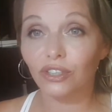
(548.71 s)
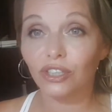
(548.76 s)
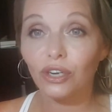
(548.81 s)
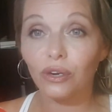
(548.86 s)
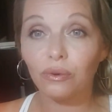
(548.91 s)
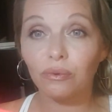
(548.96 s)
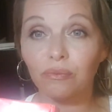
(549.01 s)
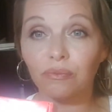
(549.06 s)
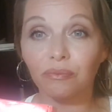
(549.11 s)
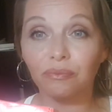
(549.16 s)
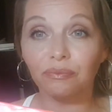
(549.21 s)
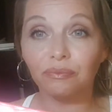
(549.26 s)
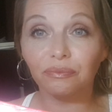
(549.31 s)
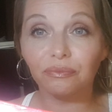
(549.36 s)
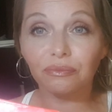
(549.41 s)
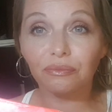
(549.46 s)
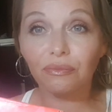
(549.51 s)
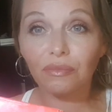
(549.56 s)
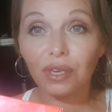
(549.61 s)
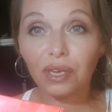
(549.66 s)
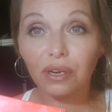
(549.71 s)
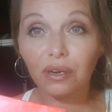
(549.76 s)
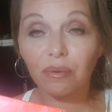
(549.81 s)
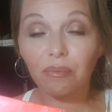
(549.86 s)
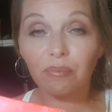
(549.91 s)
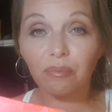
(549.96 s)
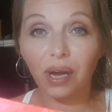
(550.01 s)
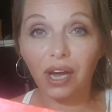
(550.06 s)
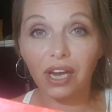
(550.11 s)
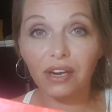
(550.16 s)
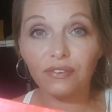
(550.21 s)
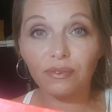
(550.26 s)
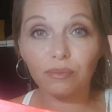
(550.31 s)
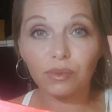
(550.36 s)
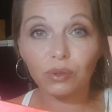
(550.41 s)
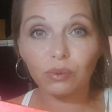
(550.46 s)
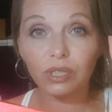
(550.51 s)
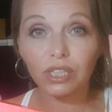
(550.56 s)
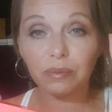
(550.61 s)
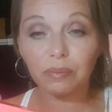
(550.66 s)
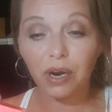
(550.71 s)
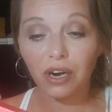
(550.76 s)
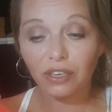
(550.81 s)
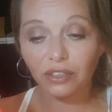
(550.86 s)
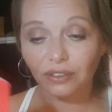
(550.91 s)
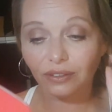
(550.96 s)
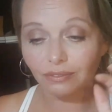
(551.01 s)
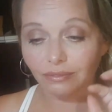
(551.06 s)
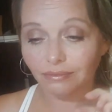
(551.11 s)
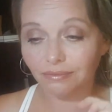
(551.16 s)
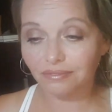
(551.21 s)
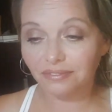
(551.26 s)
So, bye from Sweet Sparkle.